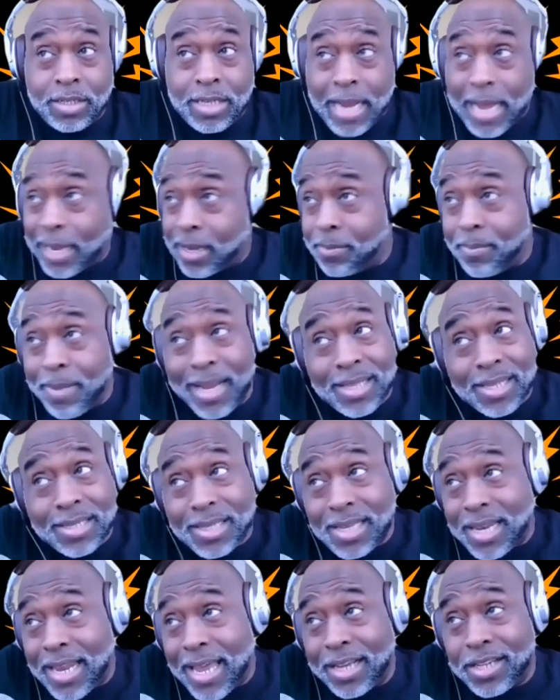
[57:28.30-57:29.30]
not going to make
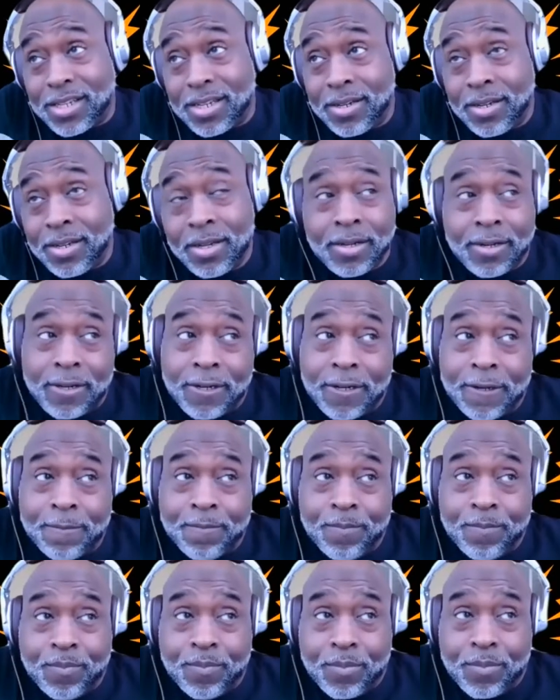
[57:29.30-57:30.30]
this connection.
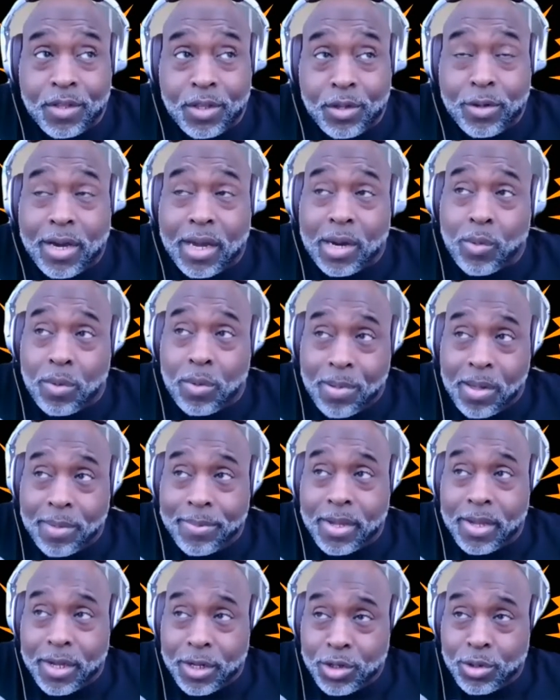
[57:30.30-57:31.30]
You got a
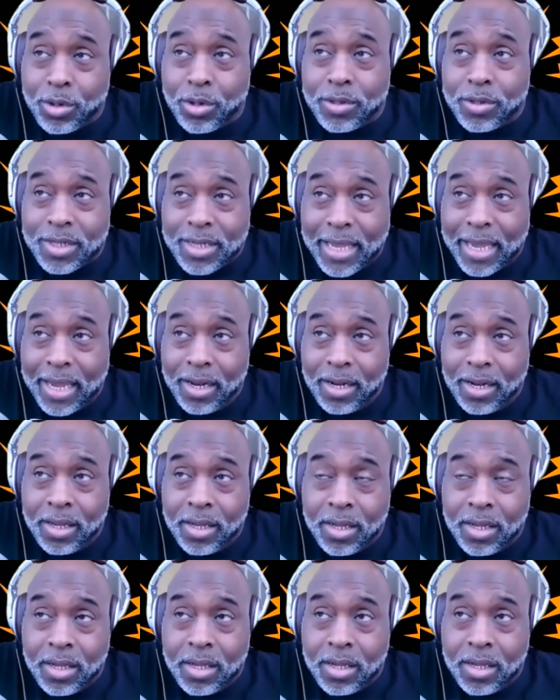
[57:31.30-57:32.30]
Republican controlled
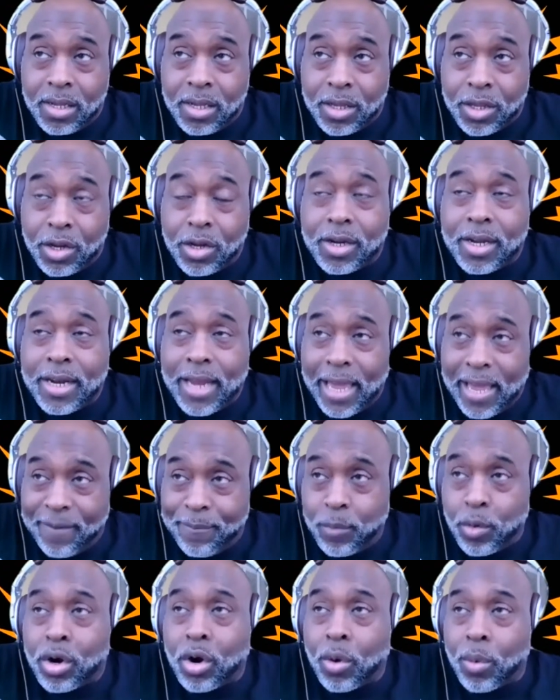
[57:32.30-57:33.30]
state, you're going to
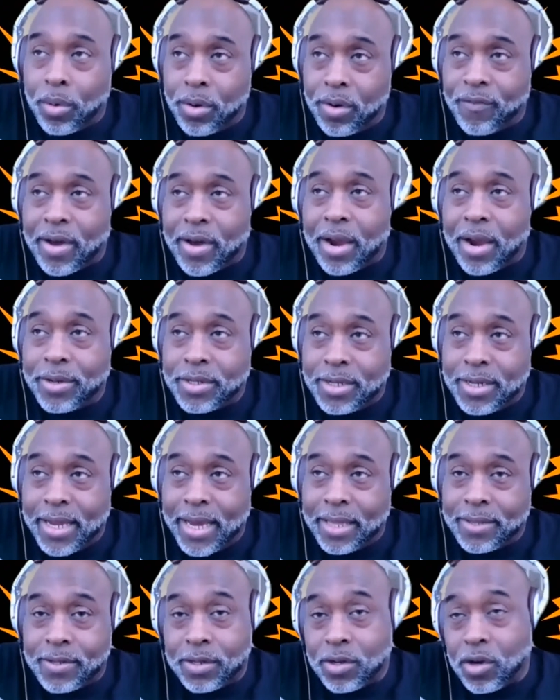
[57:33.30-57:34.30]
have more coronavirus
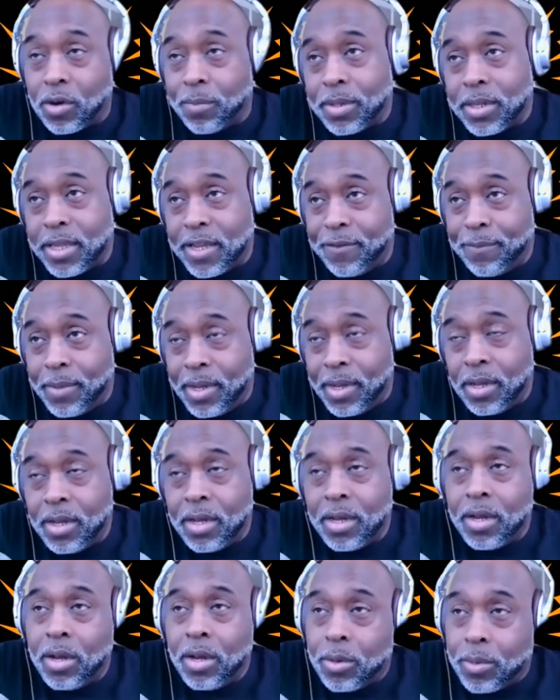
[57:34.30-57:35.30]
deaths. Don't believe me?
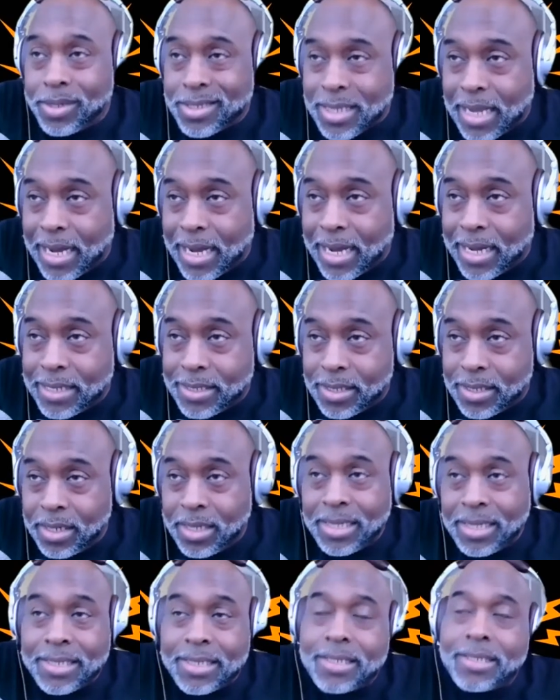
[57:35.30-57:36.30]

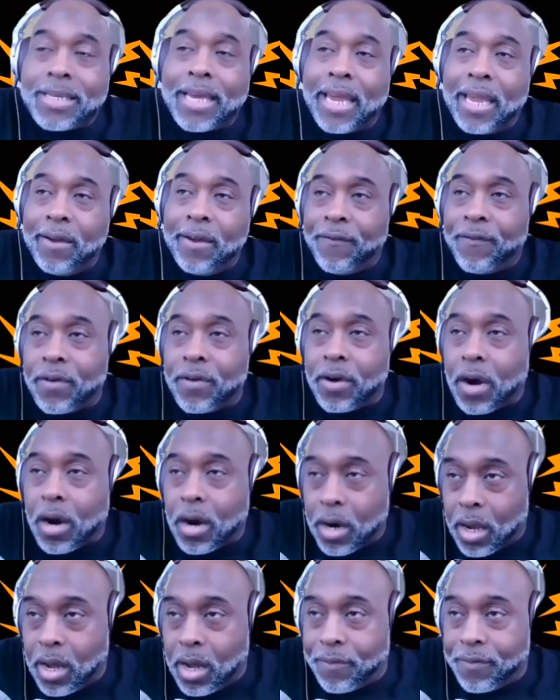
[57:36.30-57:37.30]
Wisconsin, save for
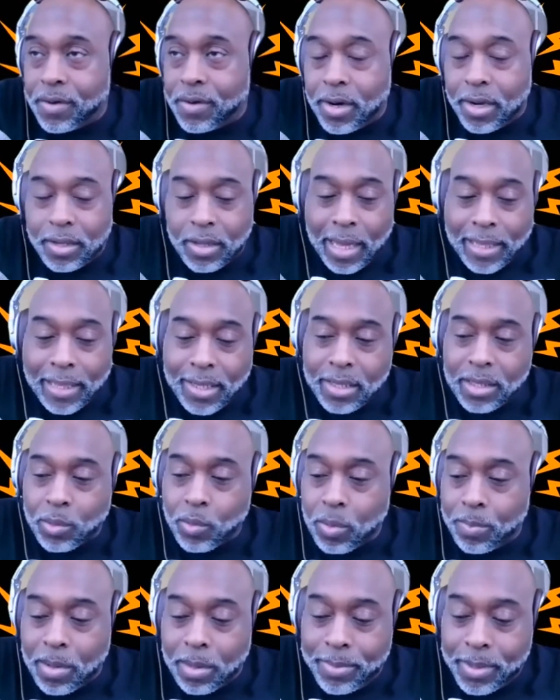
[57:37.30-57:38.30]
our governor. And I think the
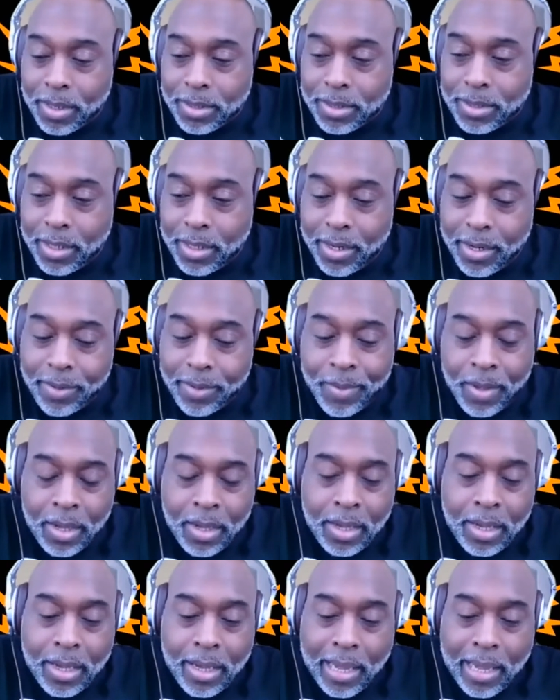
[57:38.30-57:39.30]
Republicans
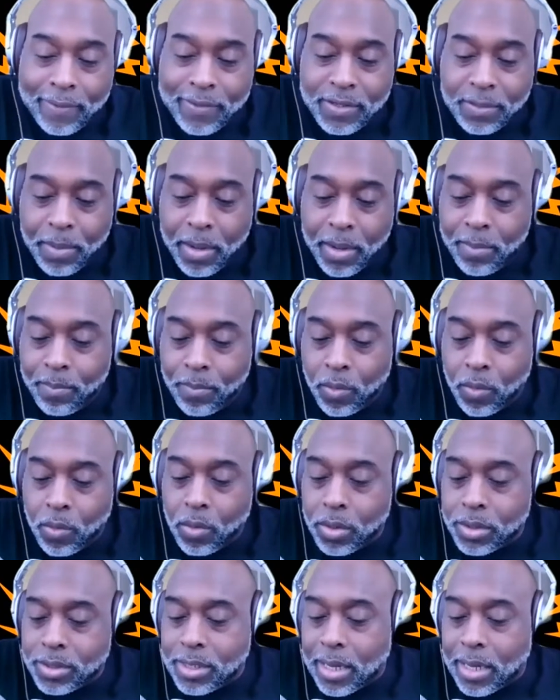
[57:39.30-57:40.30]
here have spent
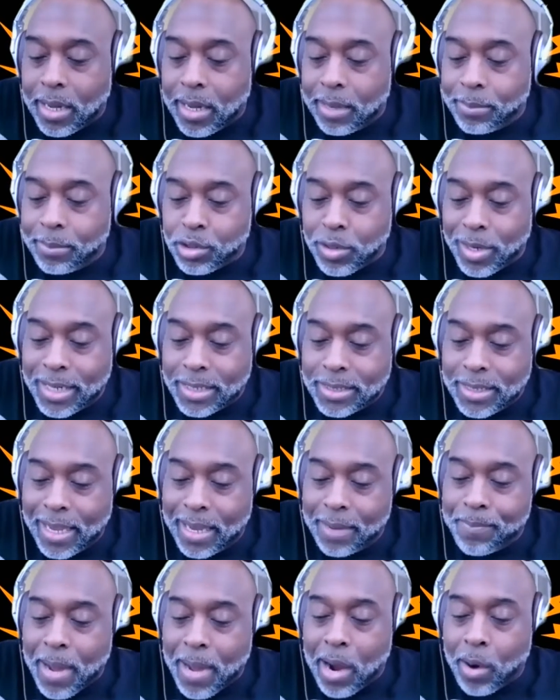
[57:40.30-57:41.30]
more time trying to
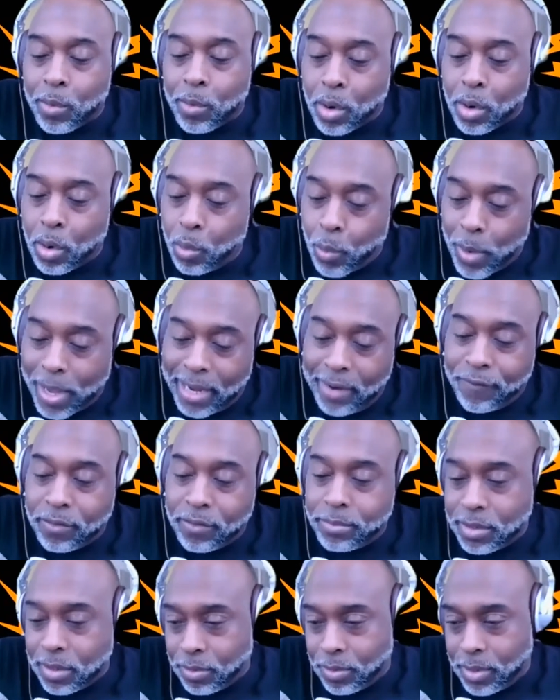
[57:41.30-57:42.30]
take power away
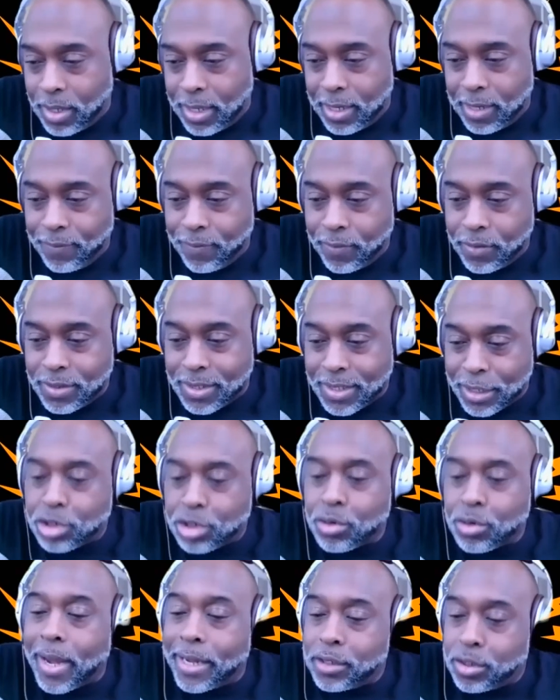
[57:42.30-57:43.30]
from Tony Evers than
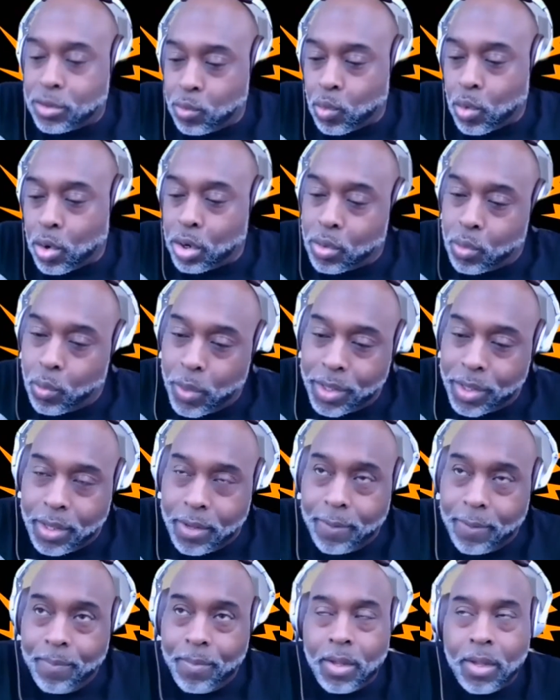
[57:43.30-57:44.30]
trying to work with
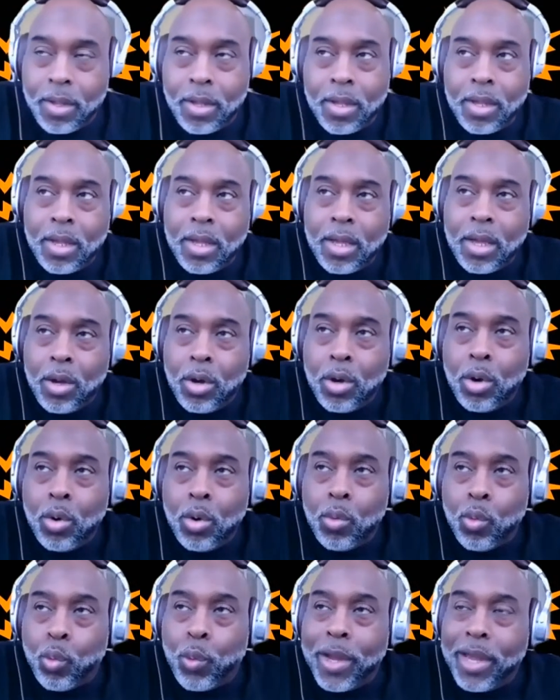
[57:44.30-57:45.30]
him.
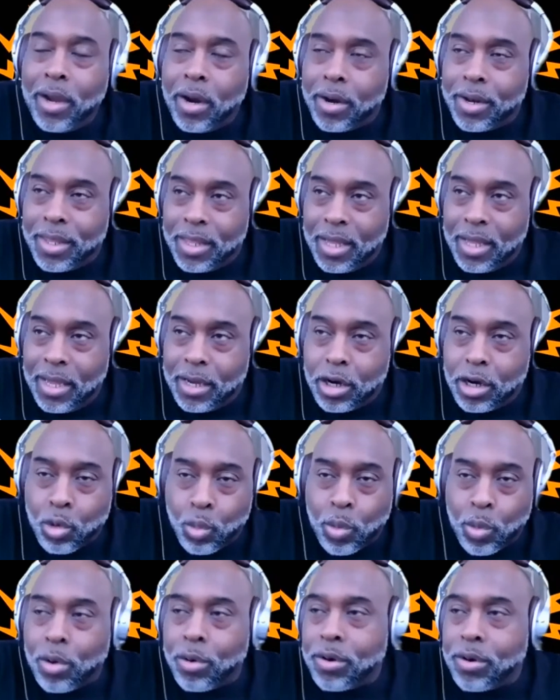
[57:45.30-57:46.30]
We are the
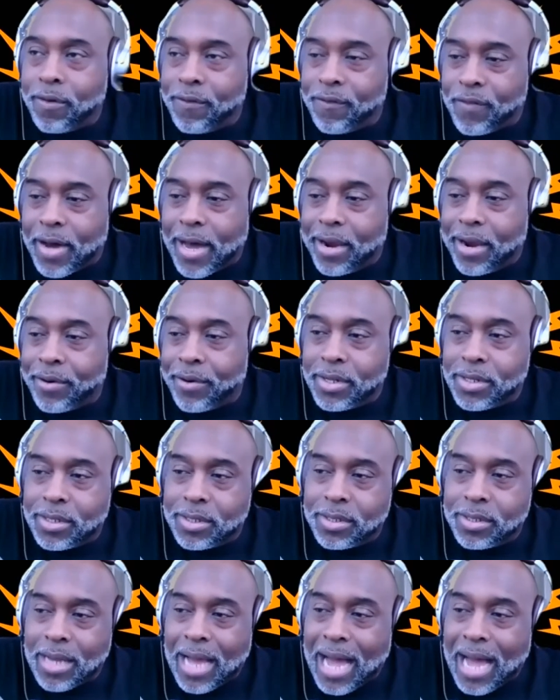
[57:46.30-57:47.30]

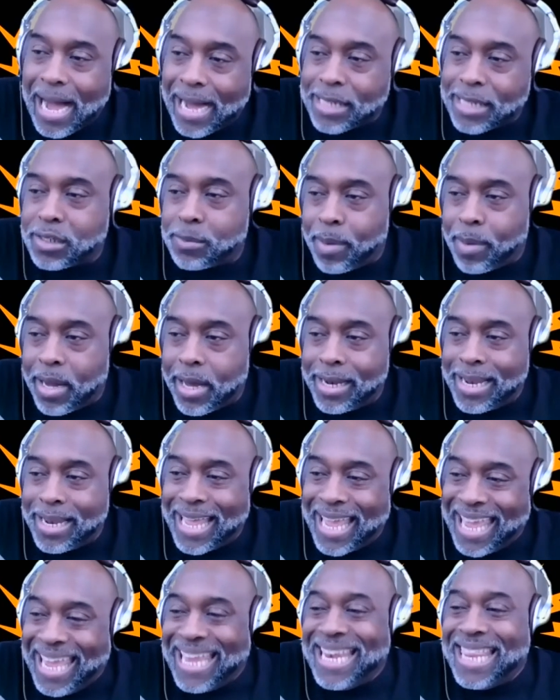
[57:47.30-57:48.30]
coronavirus
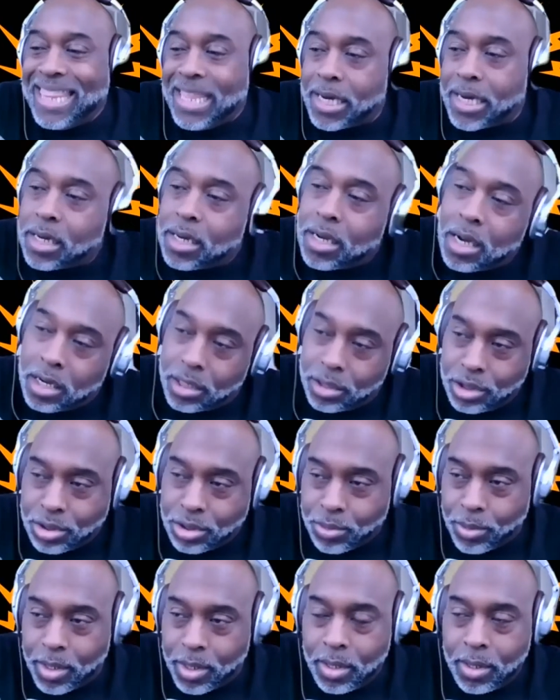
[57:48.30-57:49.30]
hotspot in the
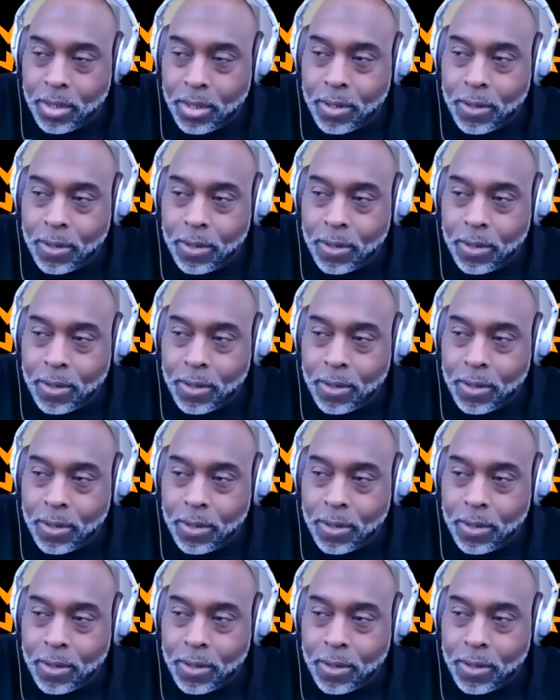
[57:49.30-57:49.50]
country